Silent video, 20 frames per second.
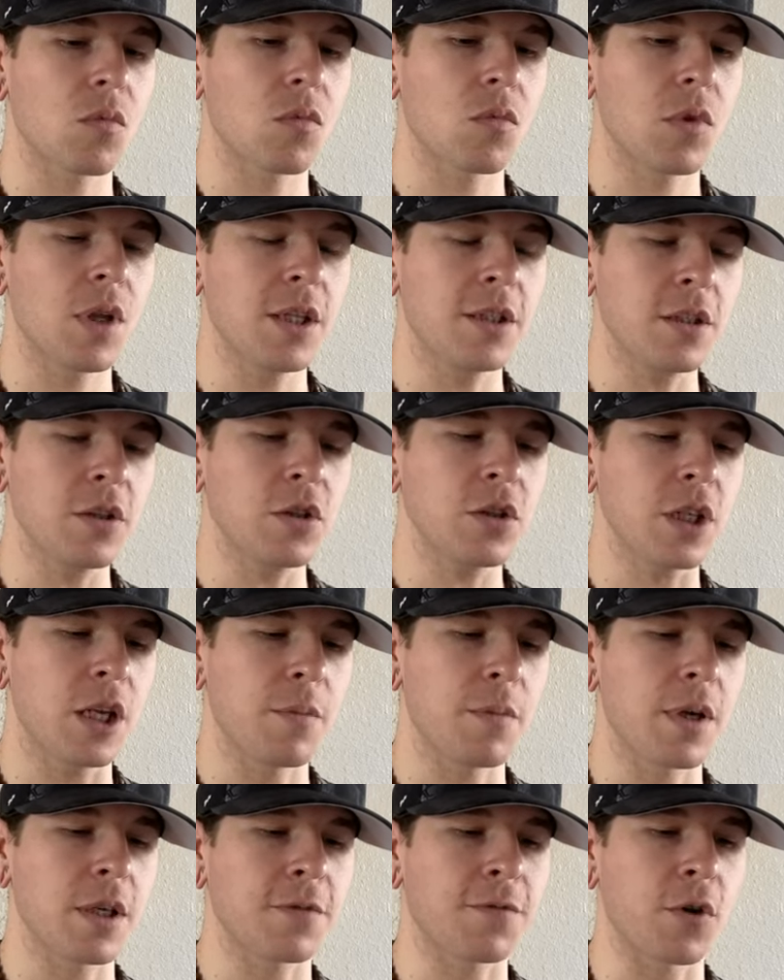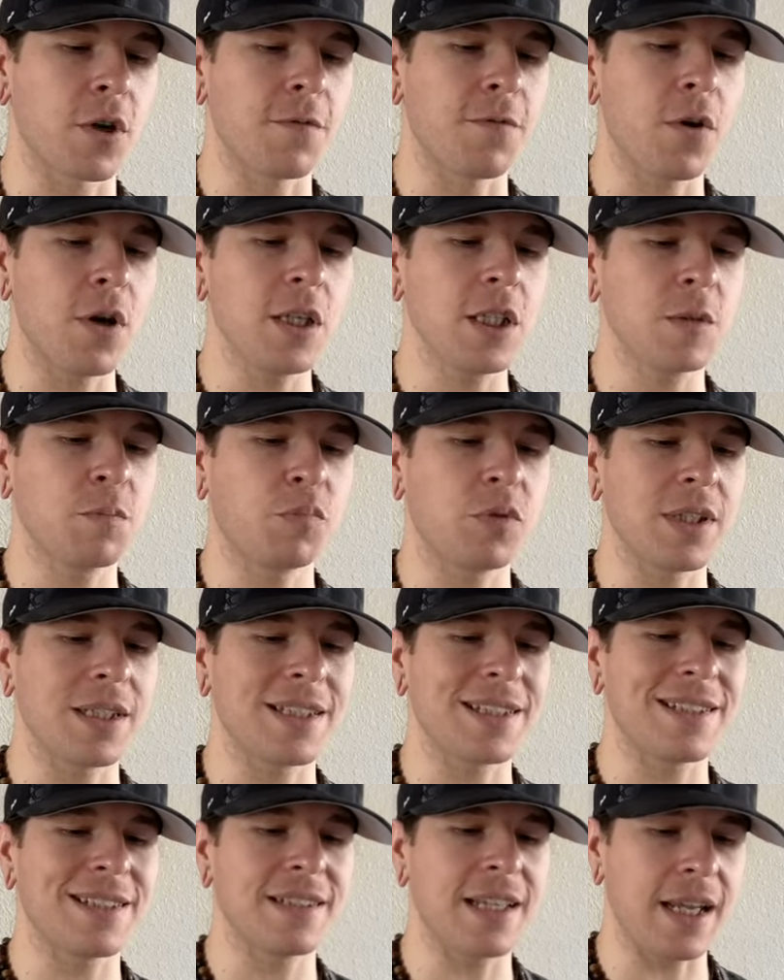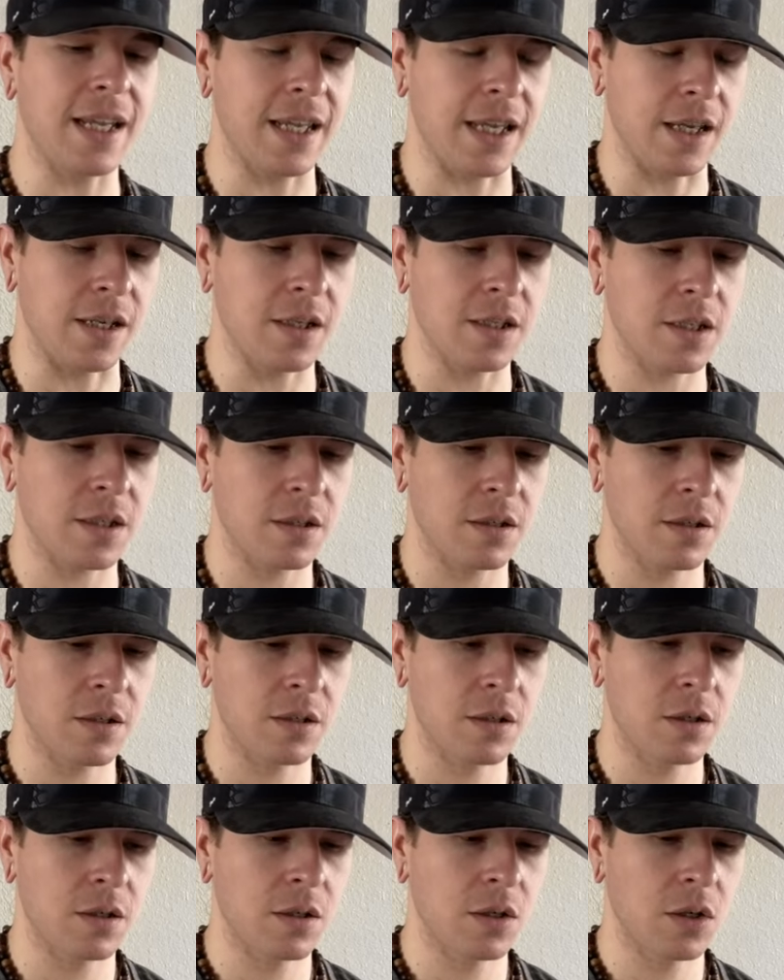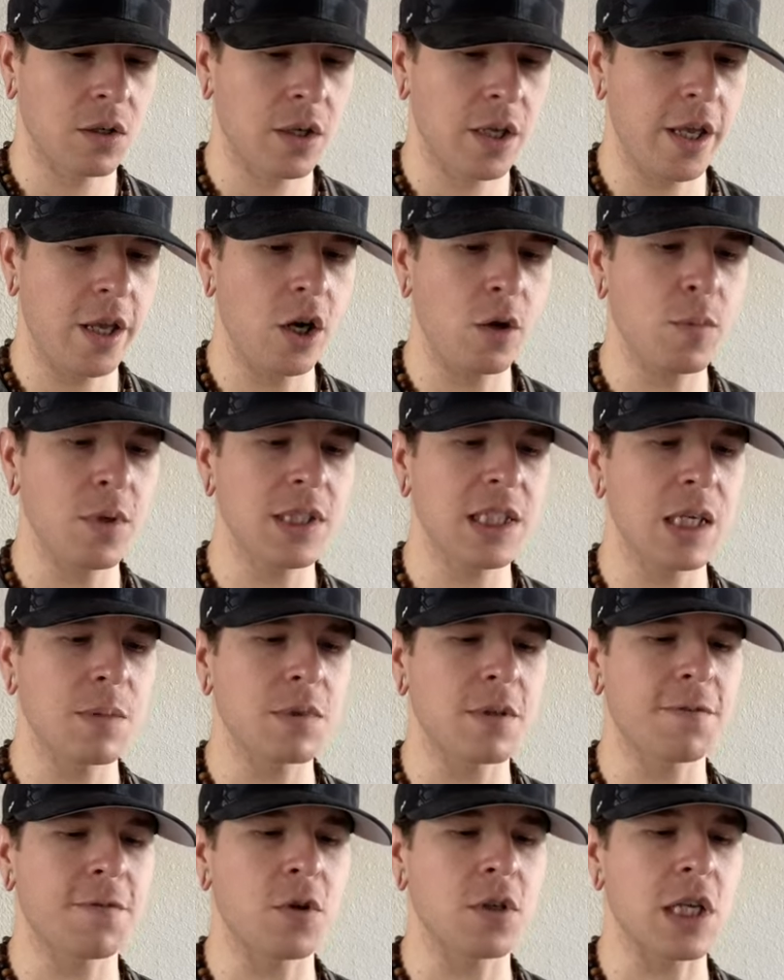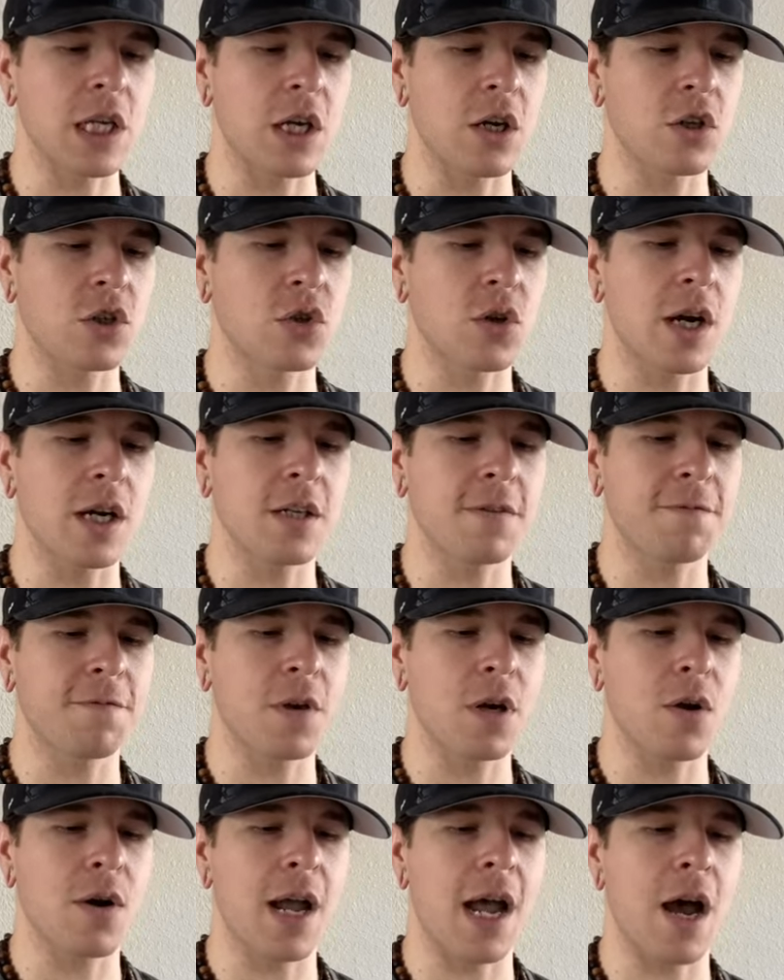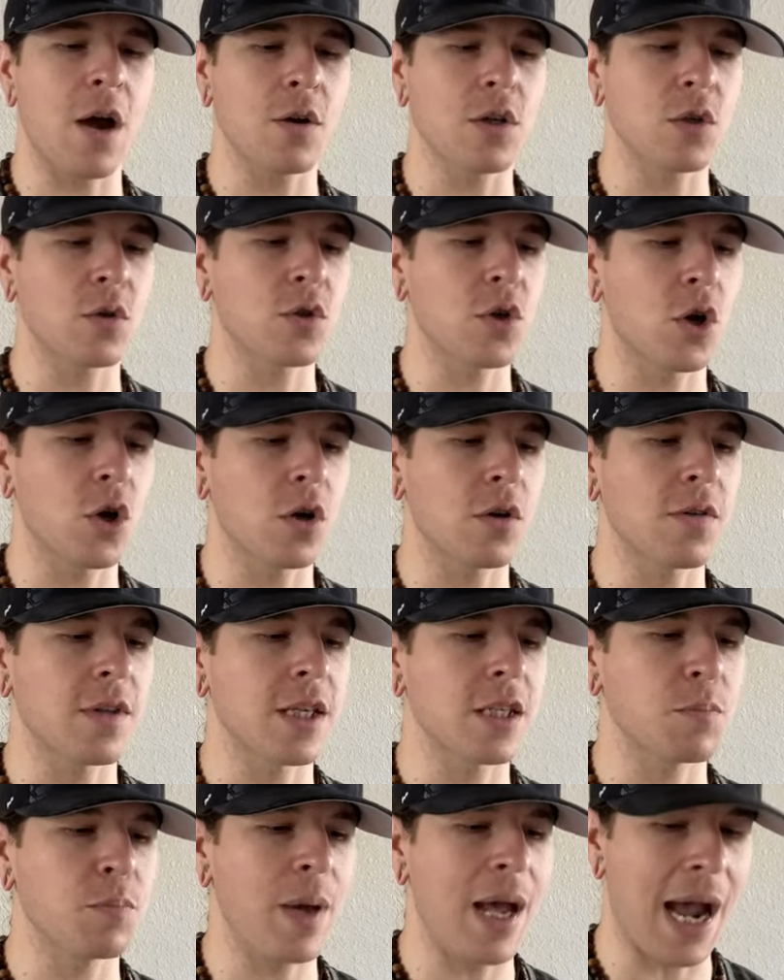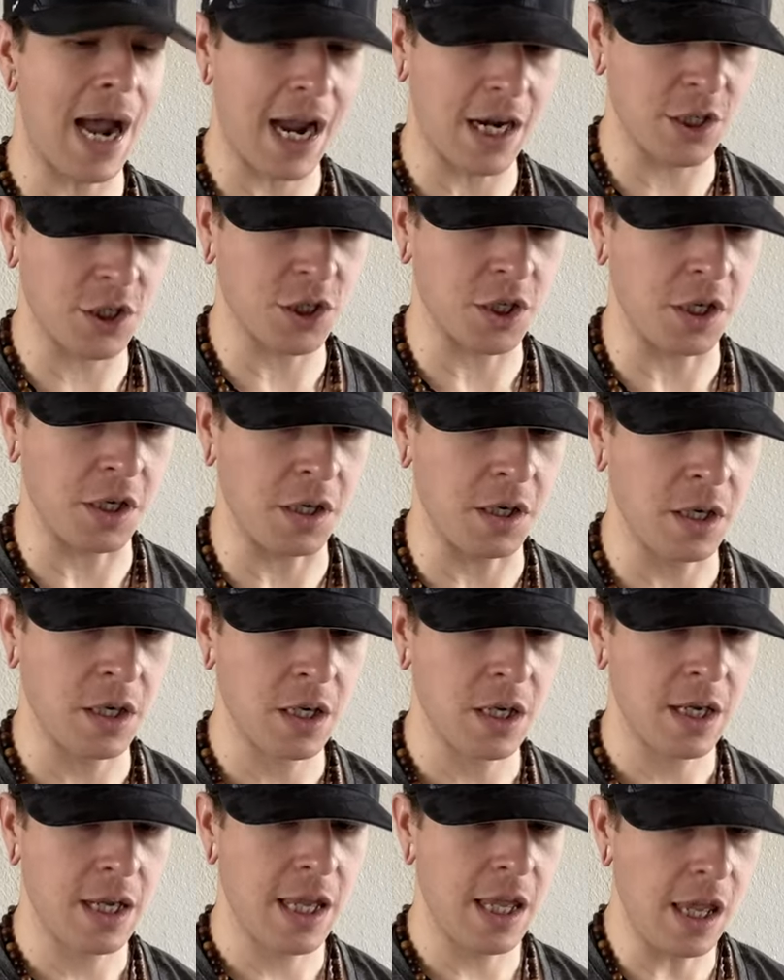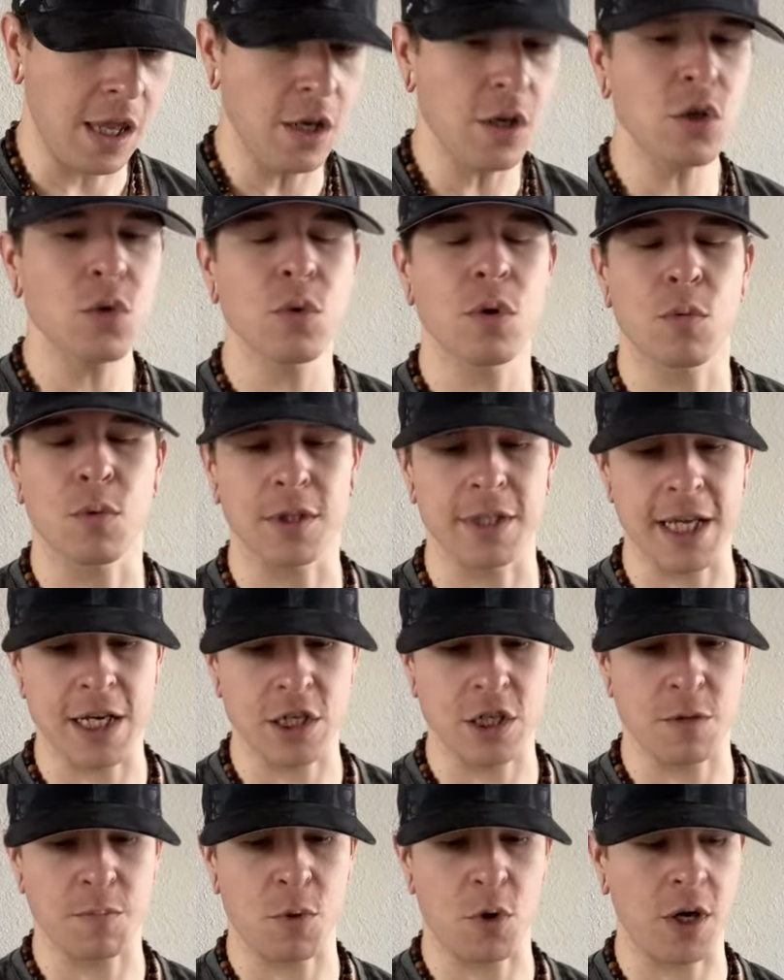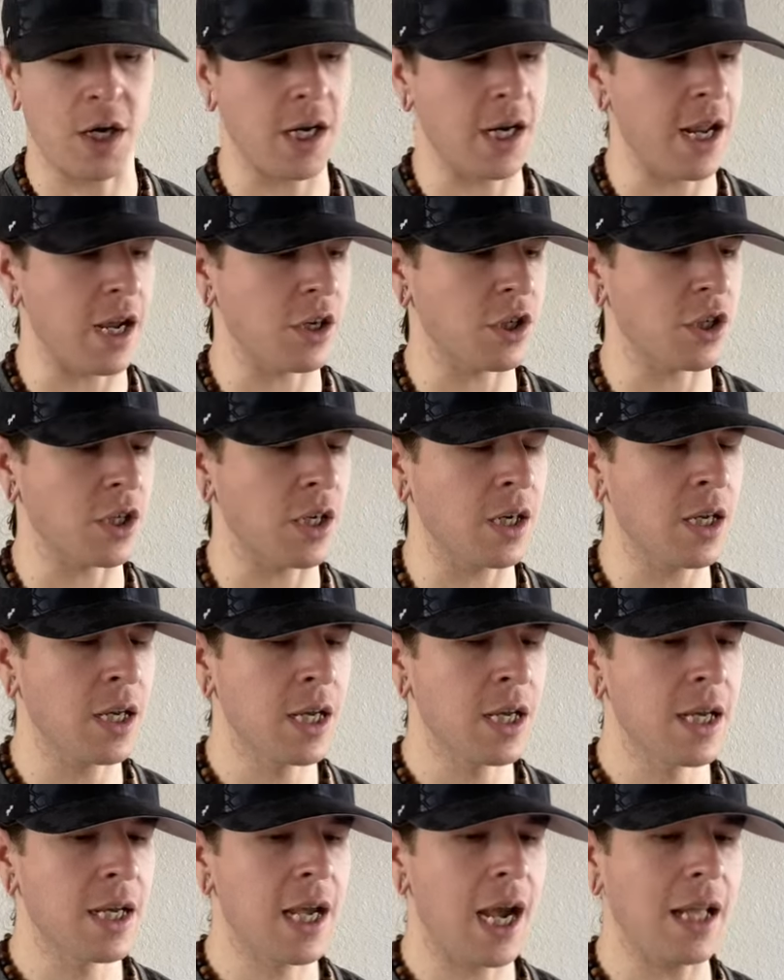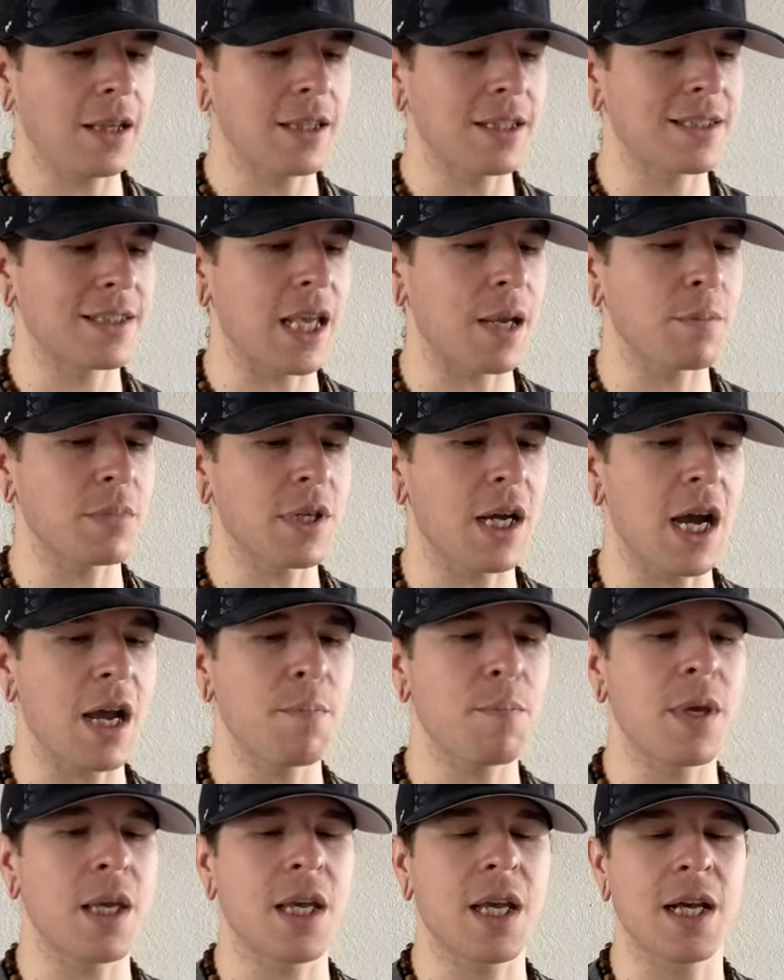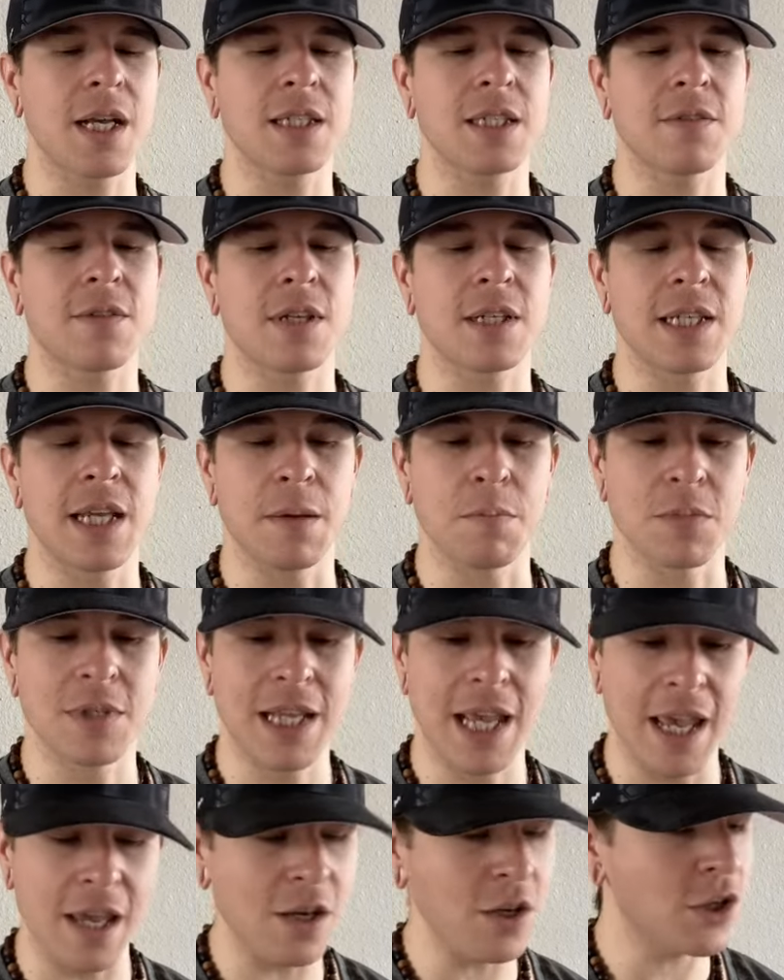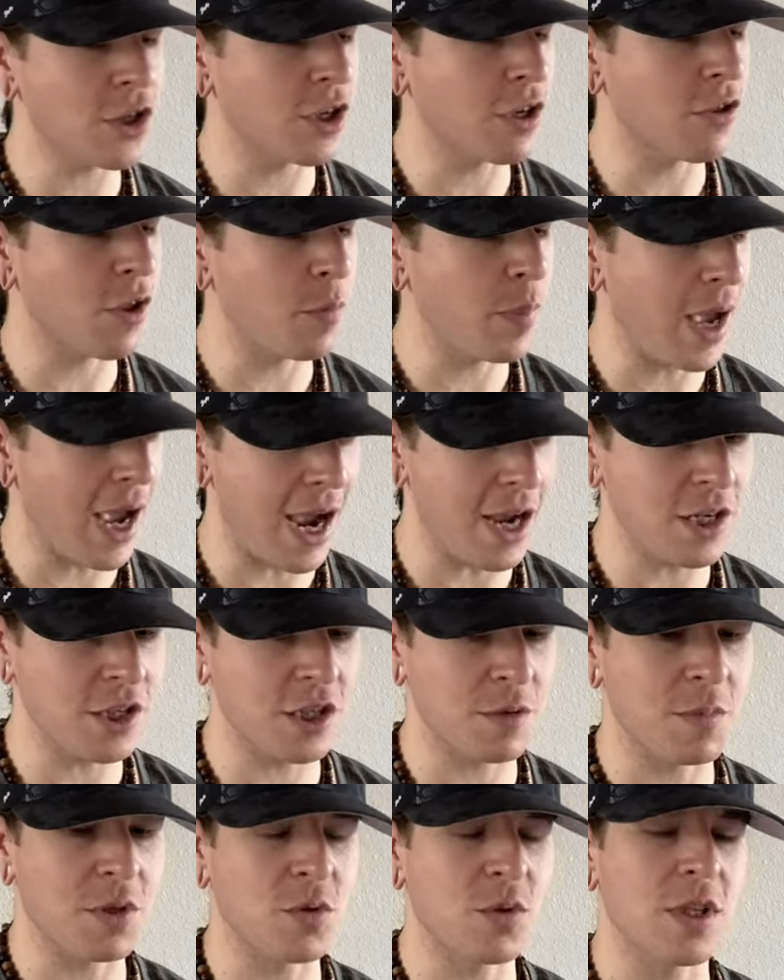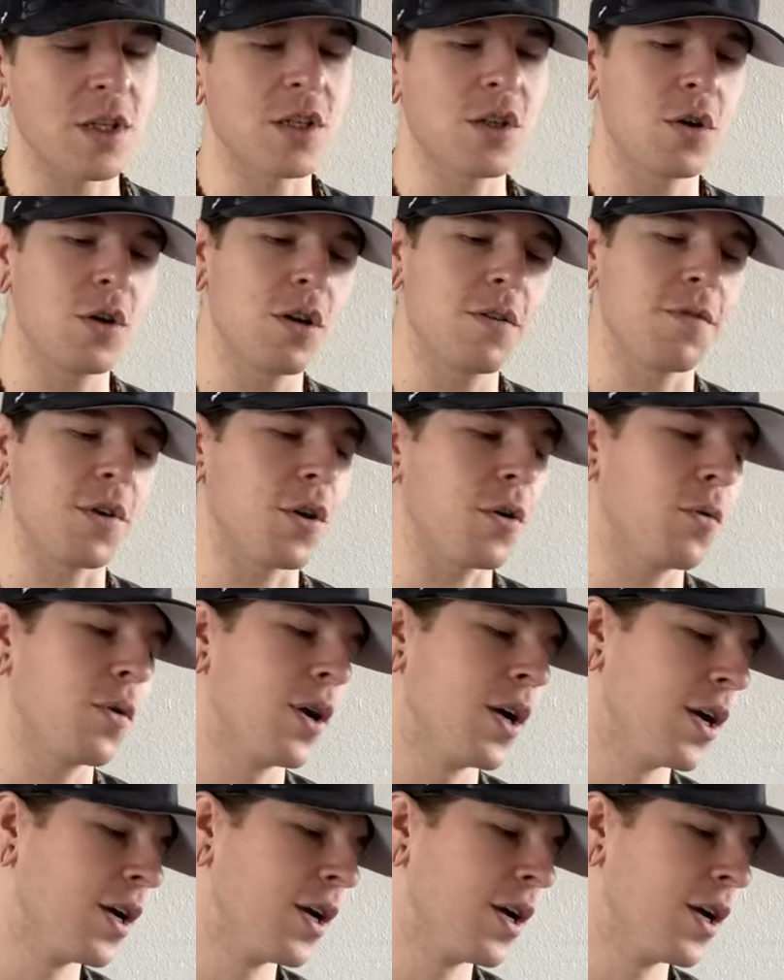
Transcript: interesting because for a very split second, it almost seems it feels like you're trying to figure out how to turn this passion into a relationship or a connection. At the same time, because of the temptation or the passion between the two of you,